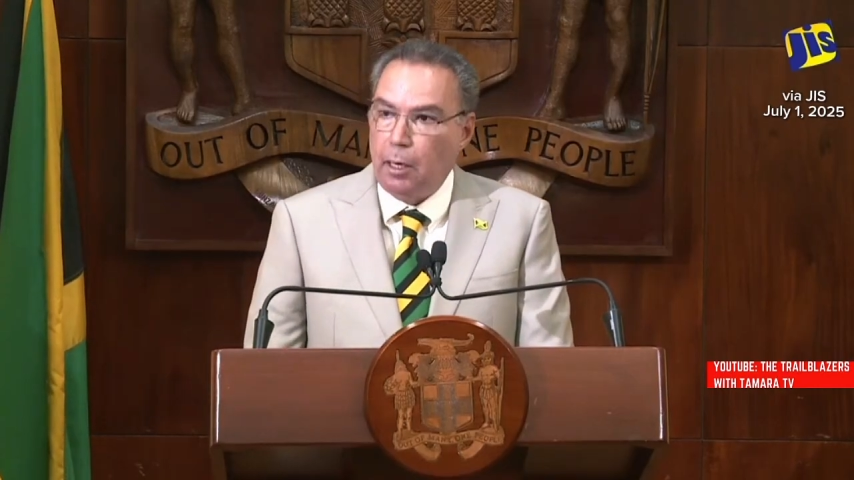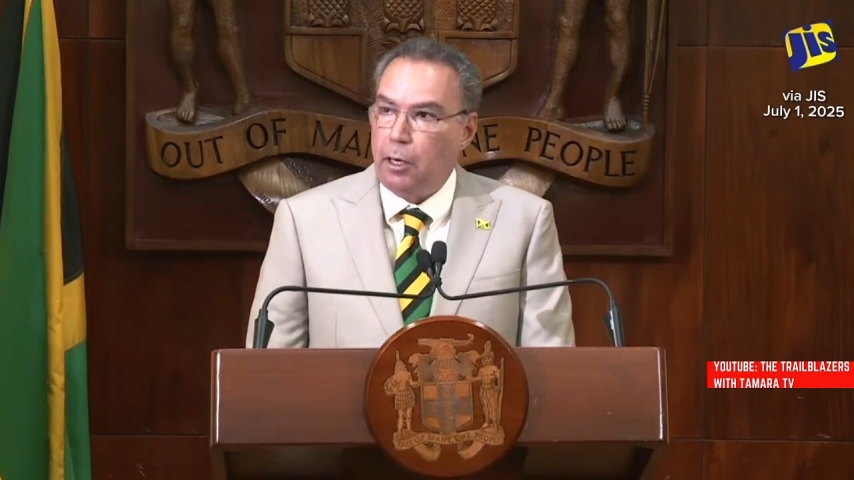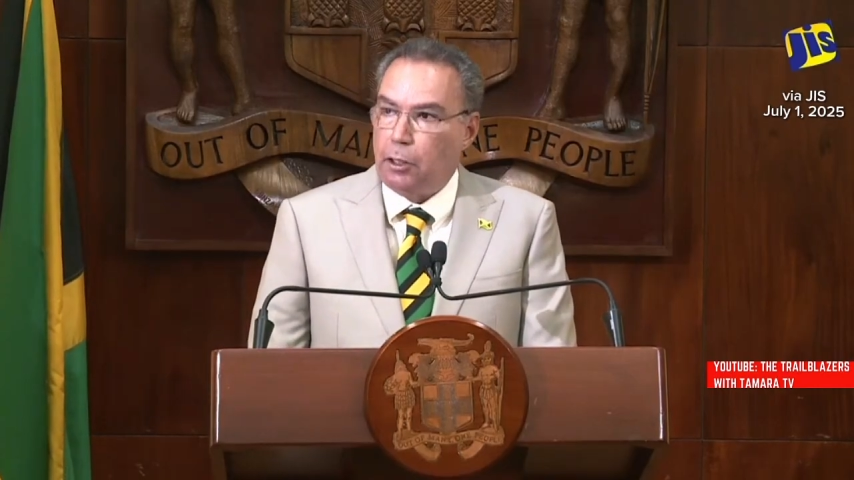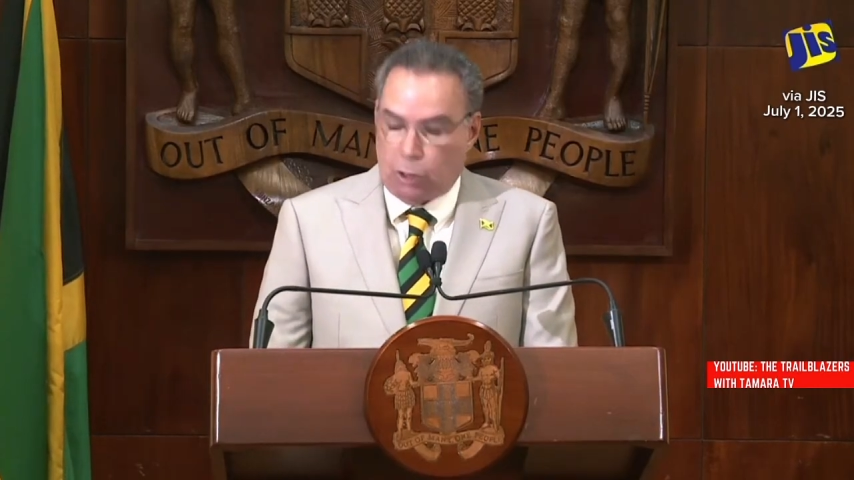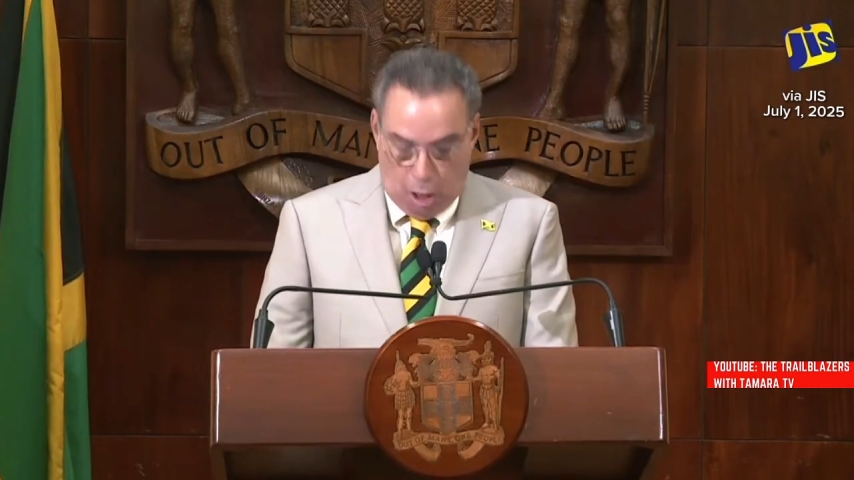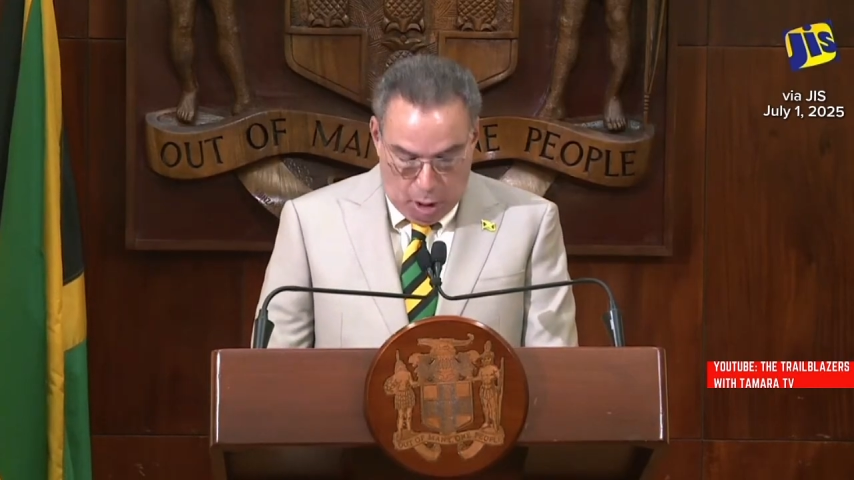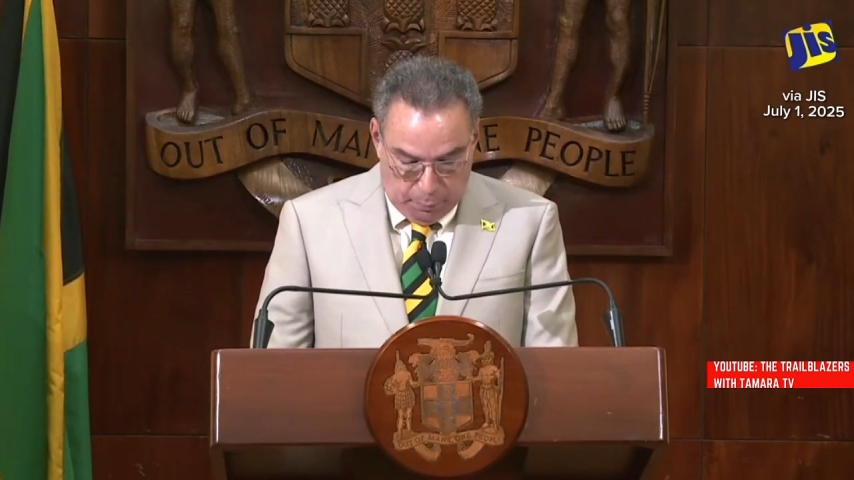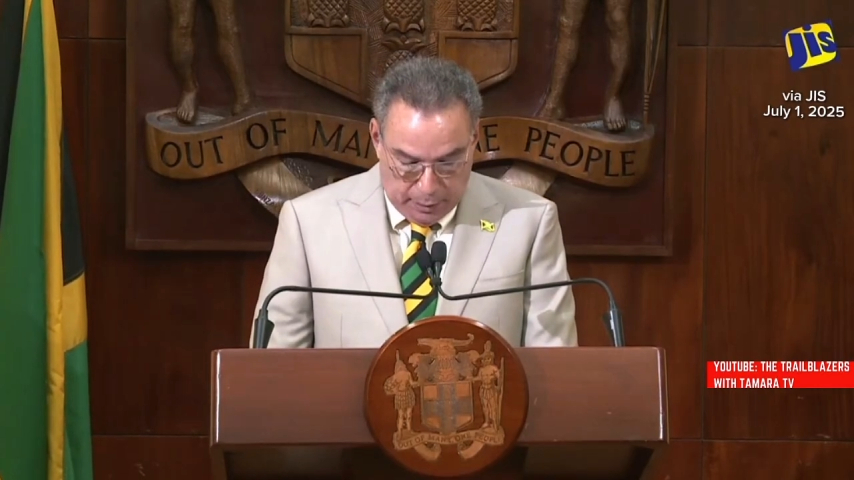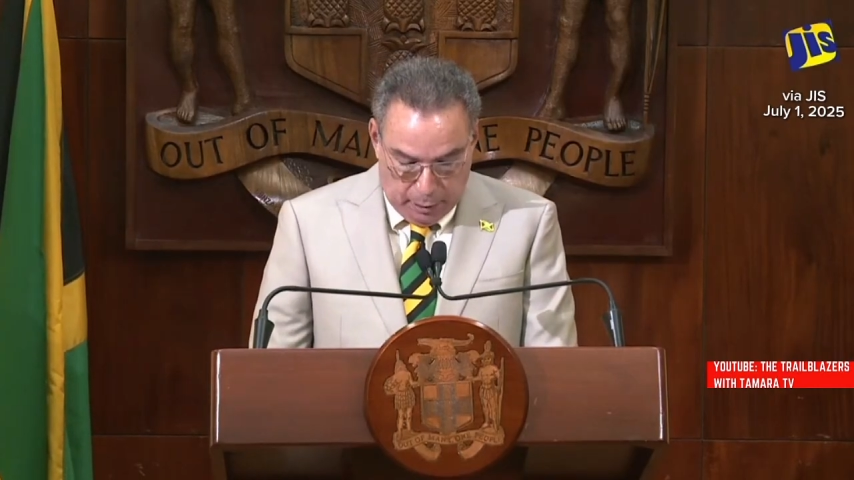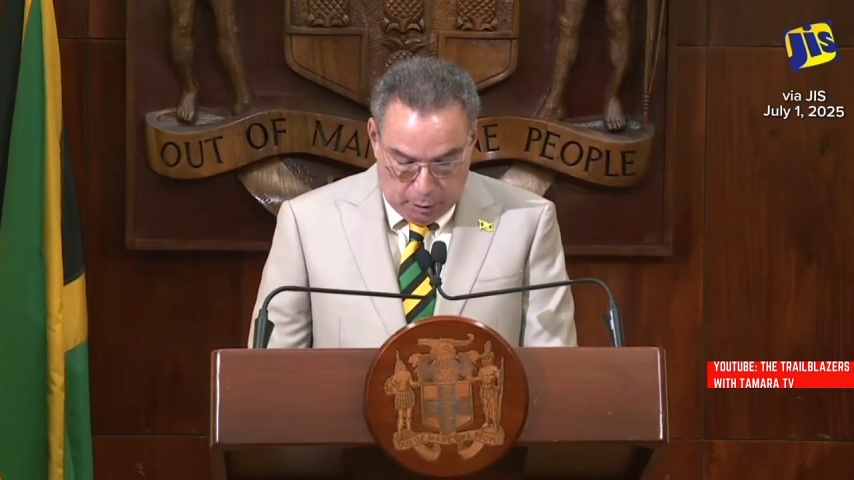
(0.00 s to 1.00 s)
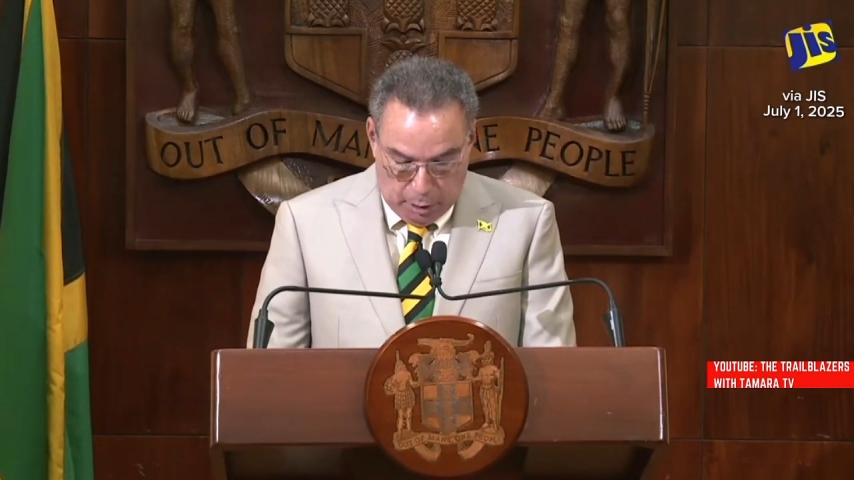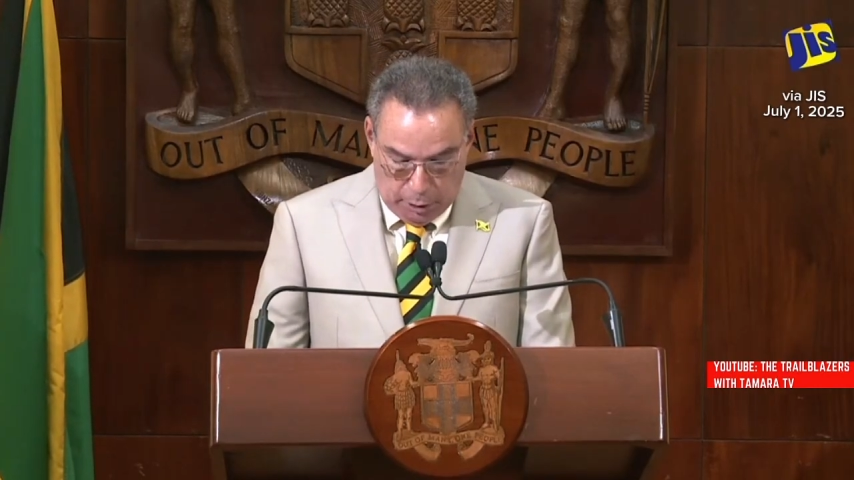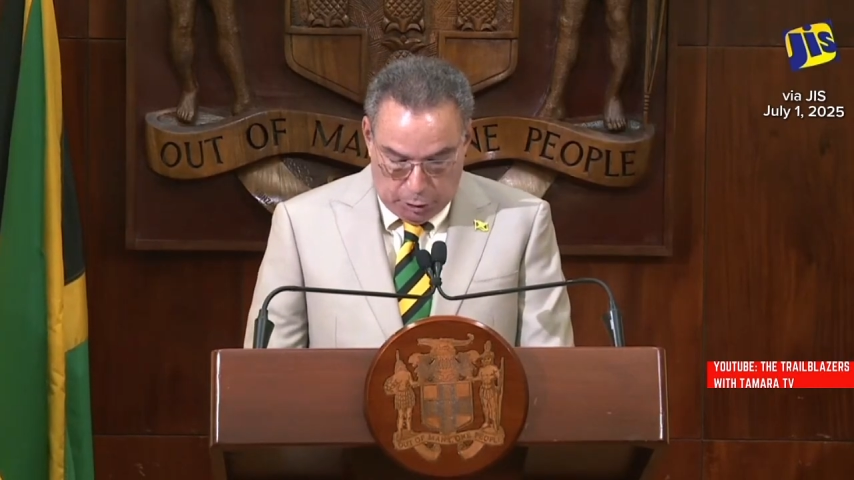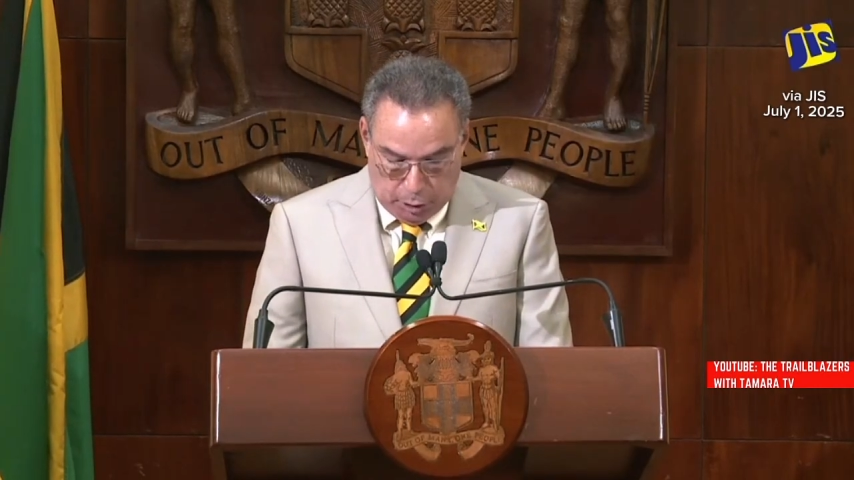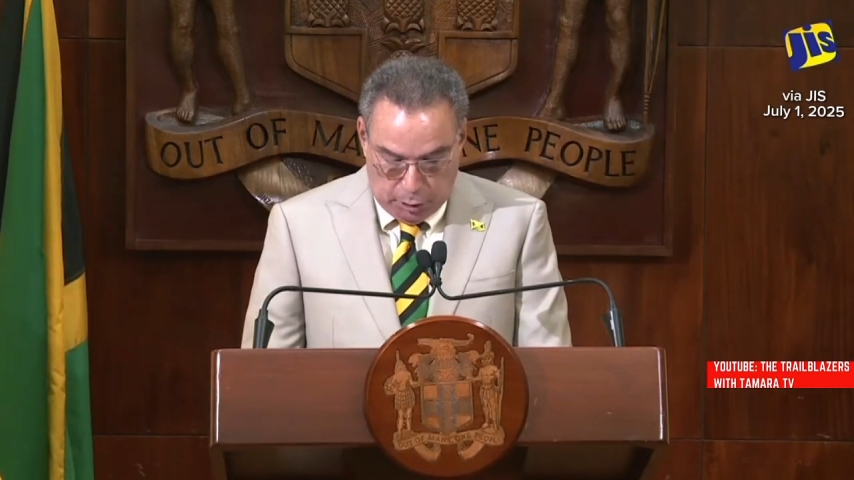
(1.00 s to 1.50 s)
The terms and
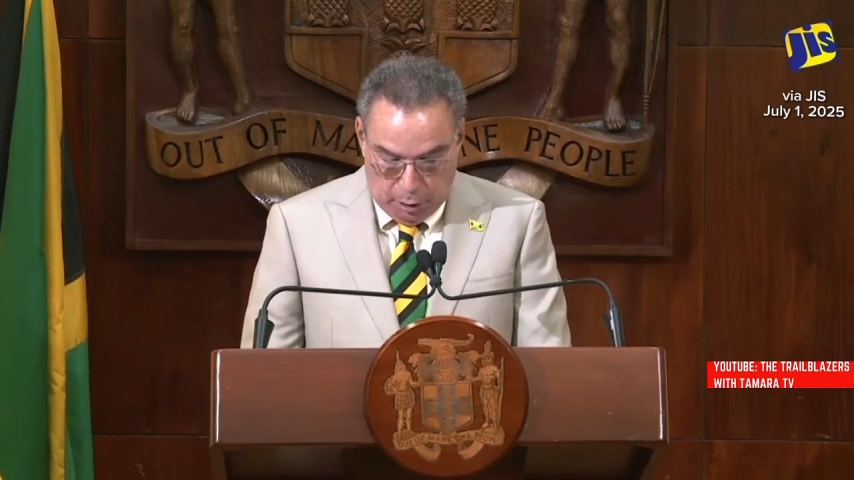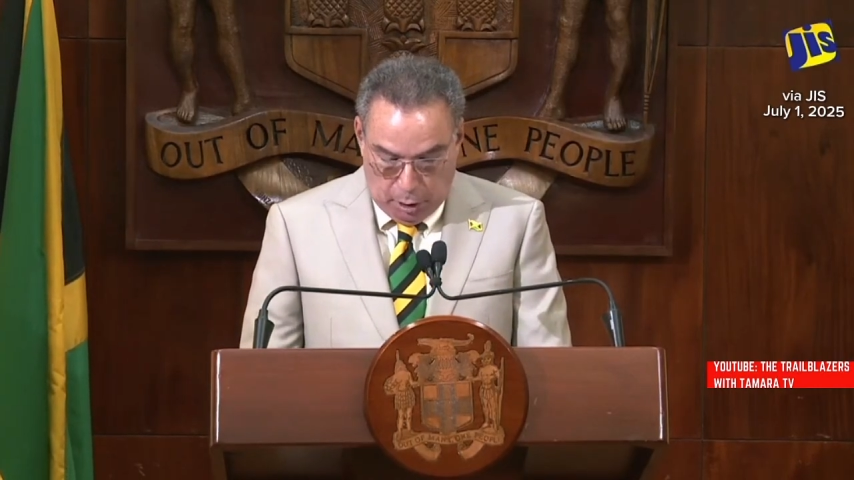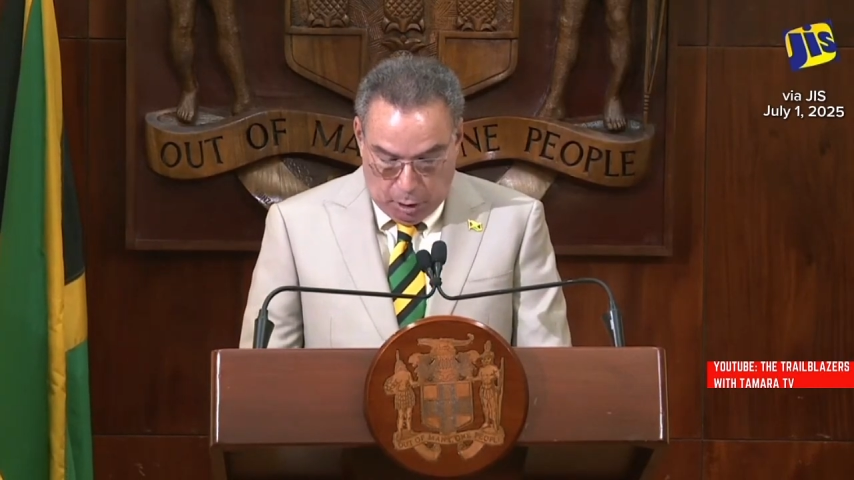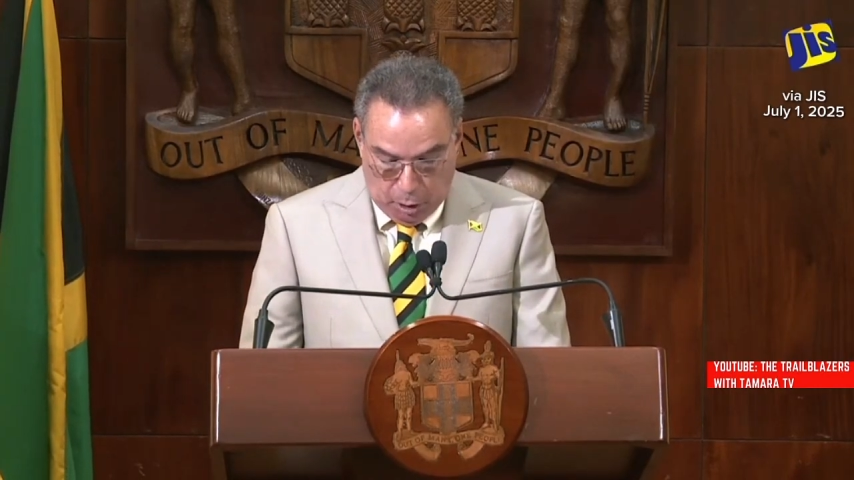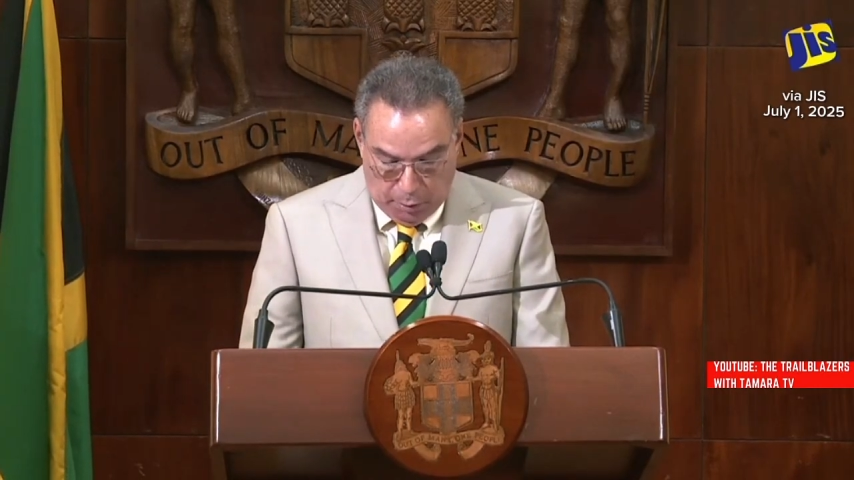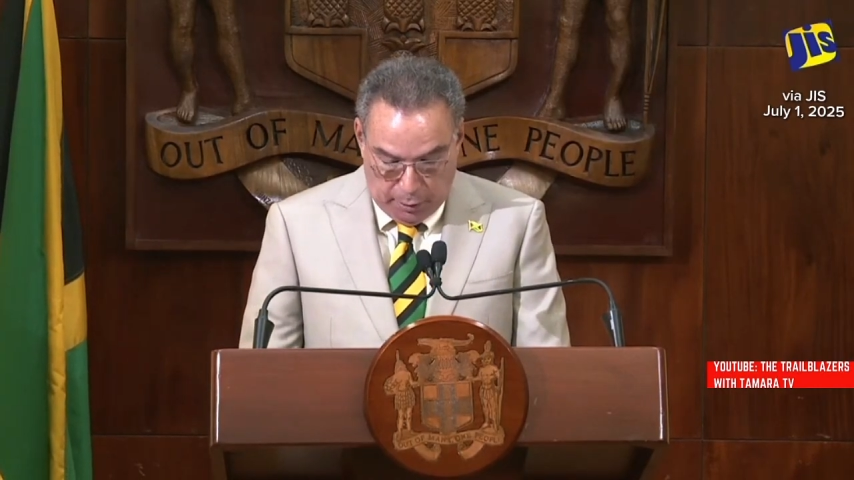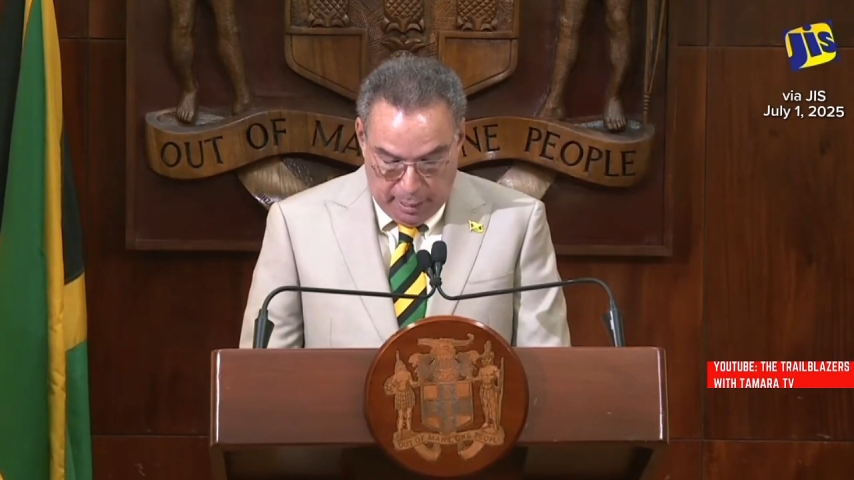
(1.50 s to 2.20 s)
conditions under the current